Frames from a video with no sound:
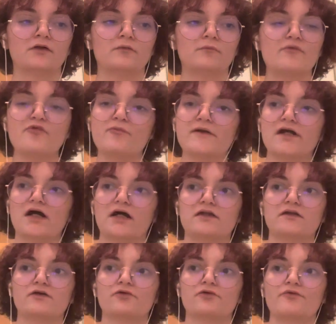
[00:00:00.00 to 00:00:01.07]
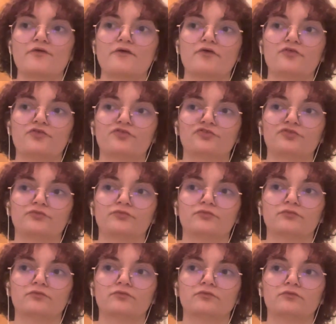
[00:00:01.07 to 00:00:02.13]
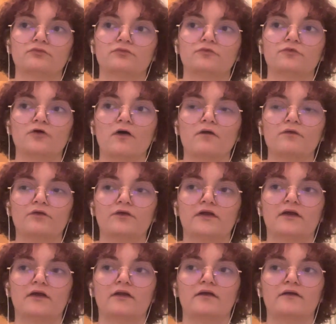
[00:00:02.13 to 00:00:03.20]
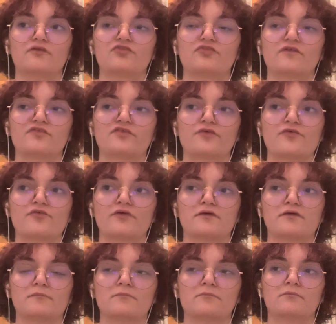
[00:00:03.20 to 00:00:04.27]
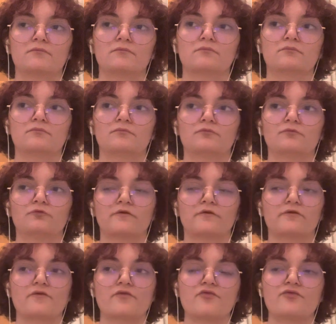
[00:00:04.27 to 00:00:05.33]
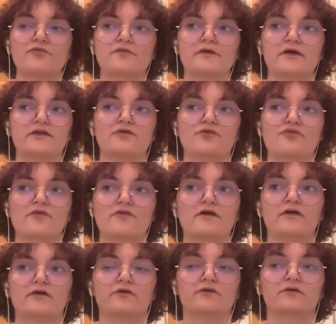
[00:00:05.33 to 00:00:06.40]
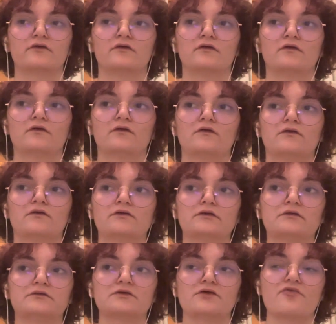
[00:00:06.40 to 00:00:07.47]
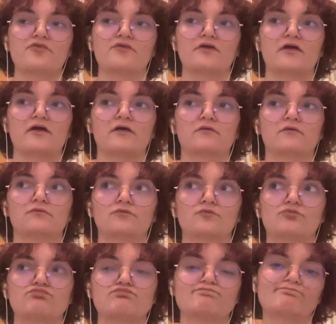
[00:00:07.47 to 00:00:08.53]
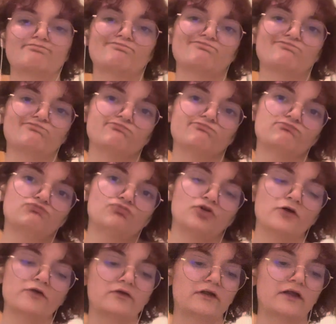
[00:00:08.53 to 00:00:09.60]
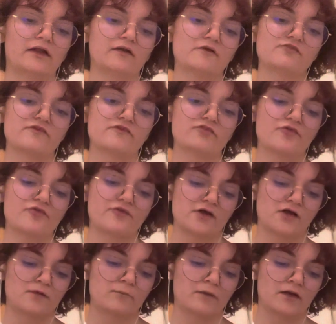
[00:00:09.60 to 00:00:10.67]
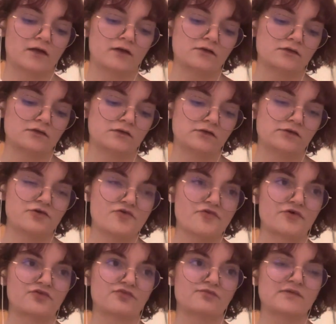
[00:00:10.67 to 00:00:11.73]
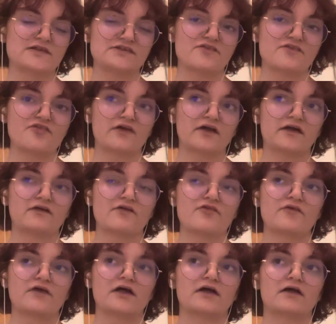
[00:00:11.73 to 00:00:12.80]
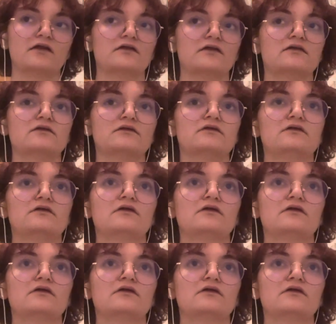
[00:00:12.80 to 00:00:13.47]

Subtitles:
Please be kind to yourself. We're all learning how to live for the first time. Whether it's 10 years later or just today. We're all learning how to live for the first time, and you deserve patience and kindness and